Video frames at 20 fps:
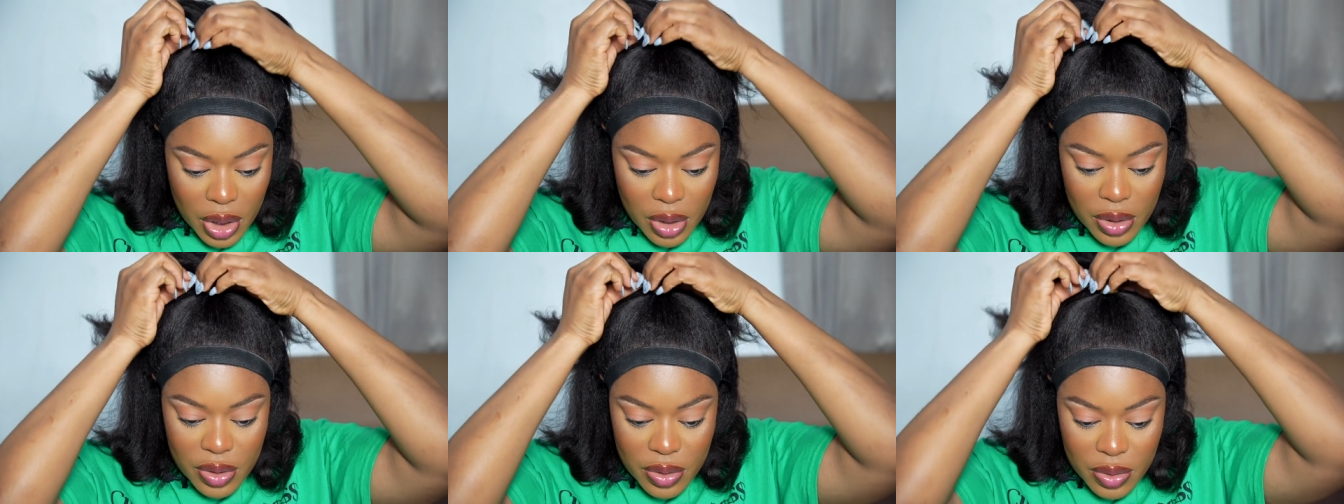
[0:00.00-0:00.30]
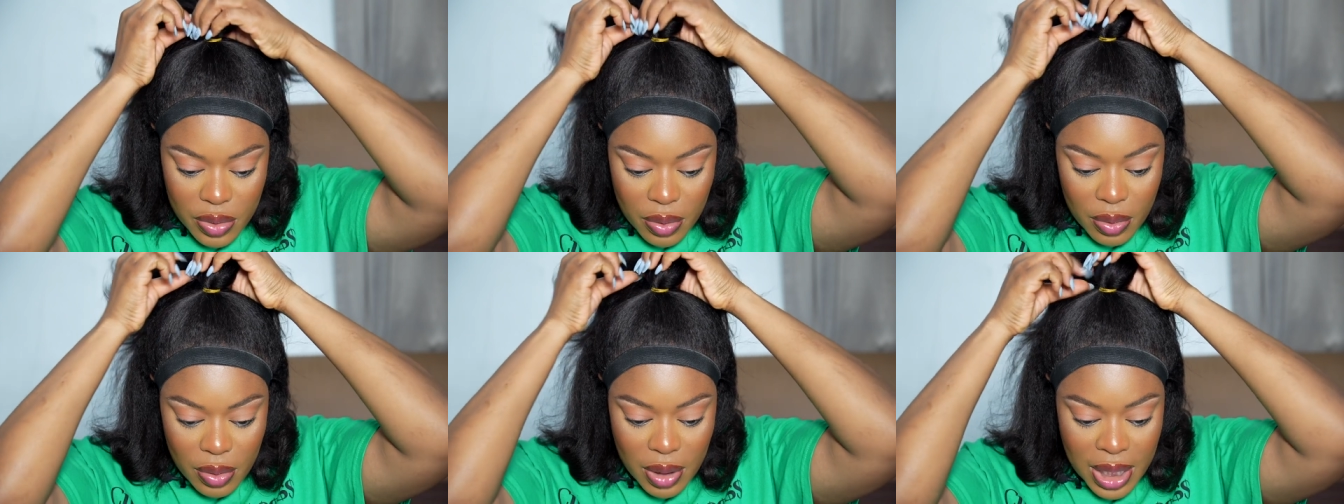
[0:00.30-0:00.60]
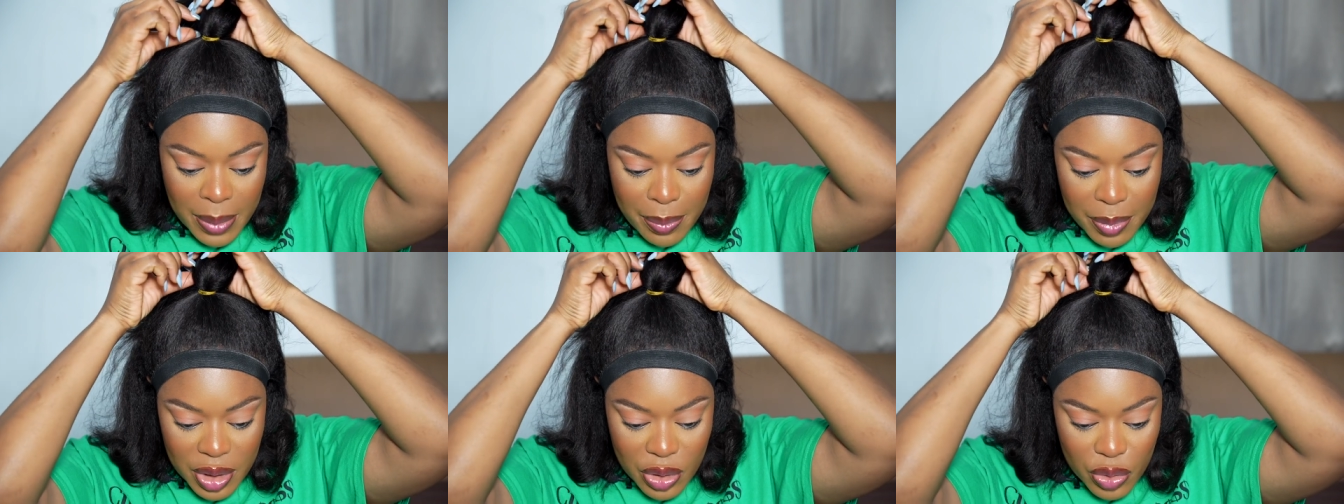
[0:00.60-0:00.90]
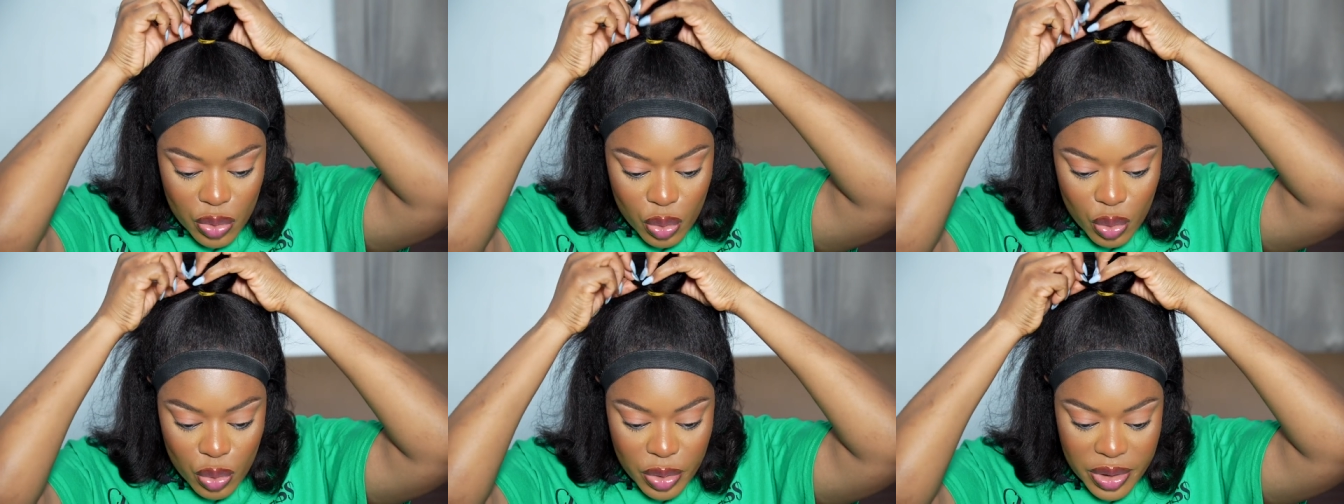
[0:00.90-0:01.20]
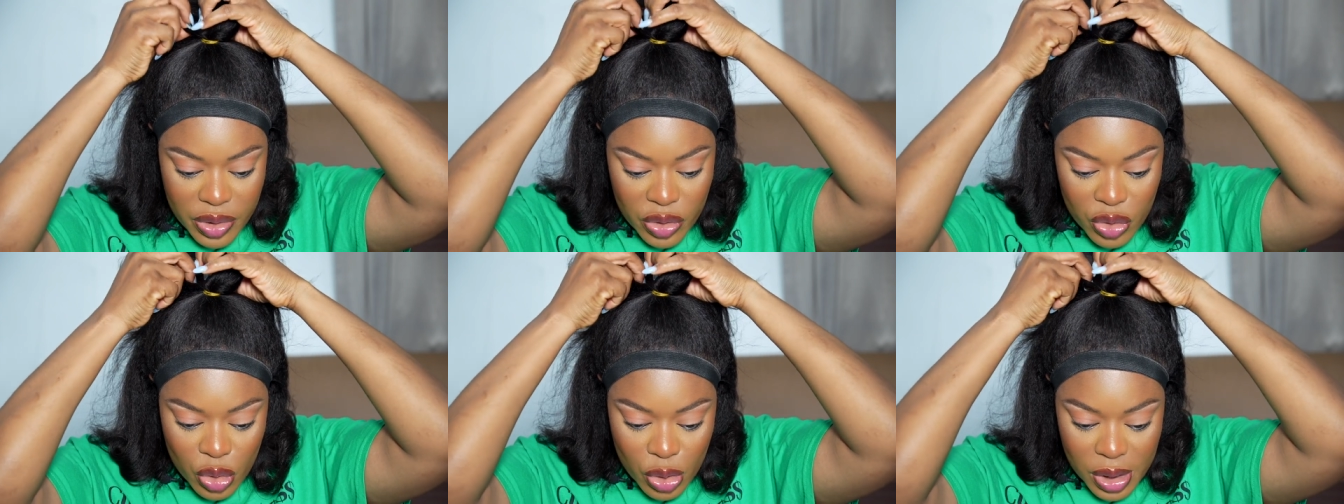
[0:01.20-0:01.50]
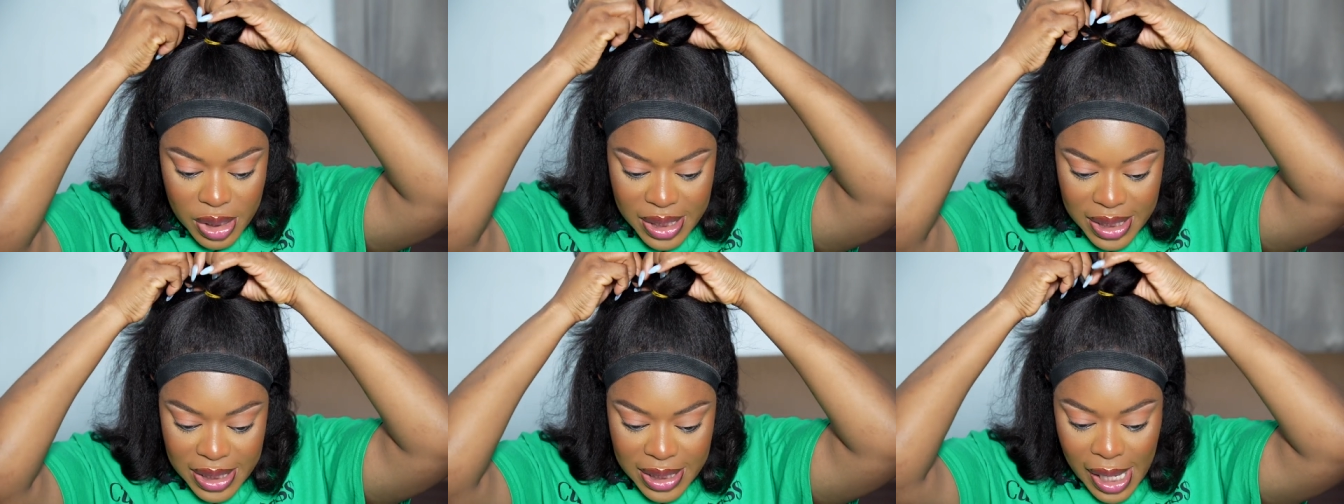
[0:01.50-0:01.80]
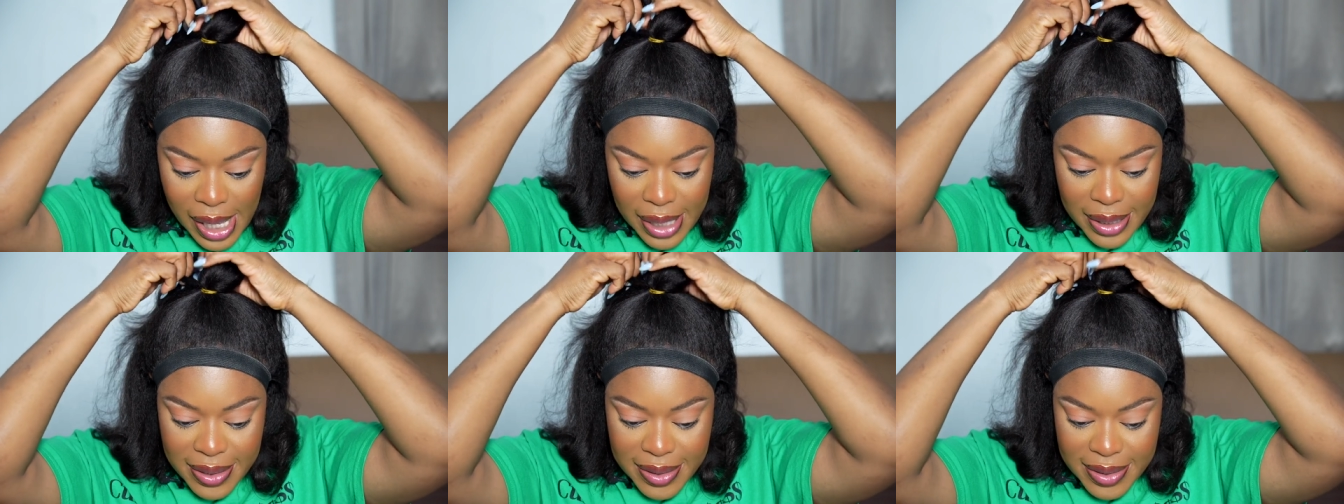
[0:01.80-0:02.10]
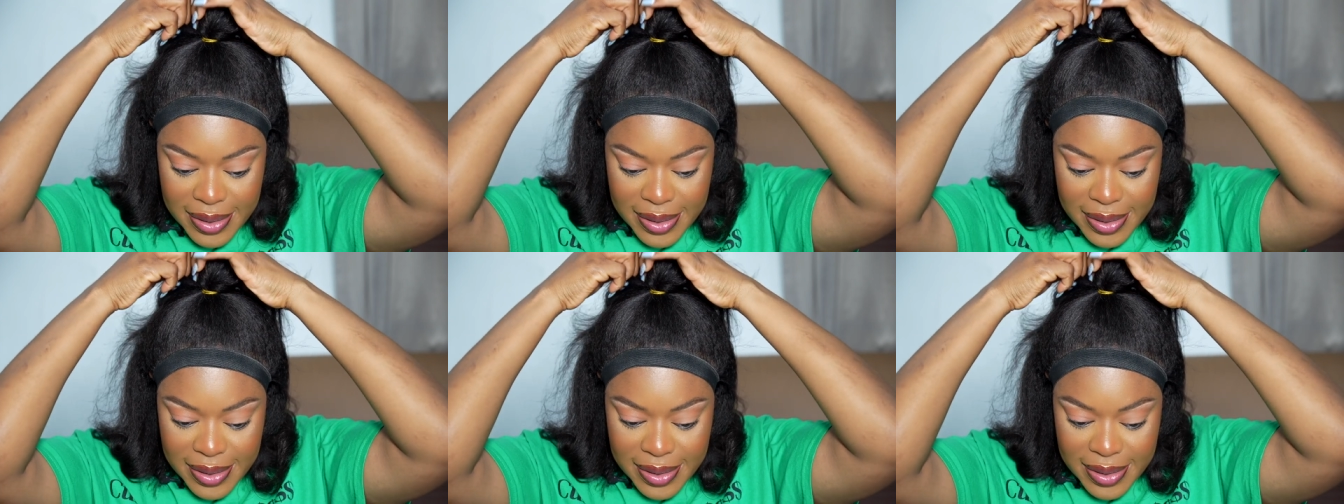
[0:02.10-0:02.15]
So let me do just that.